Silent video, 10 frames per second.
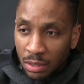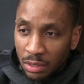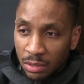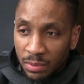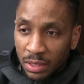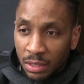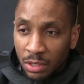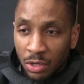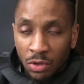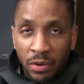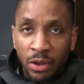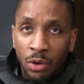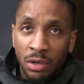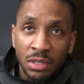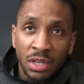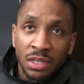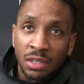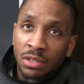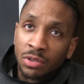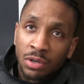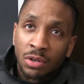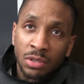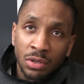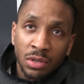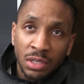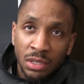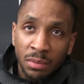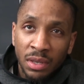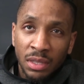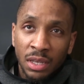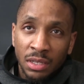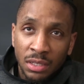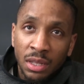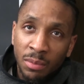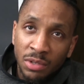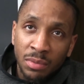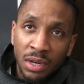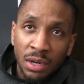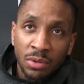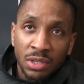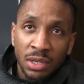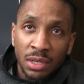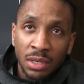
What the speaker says: It's been, a great organization, too, though. So it just makes things that much better, I would say.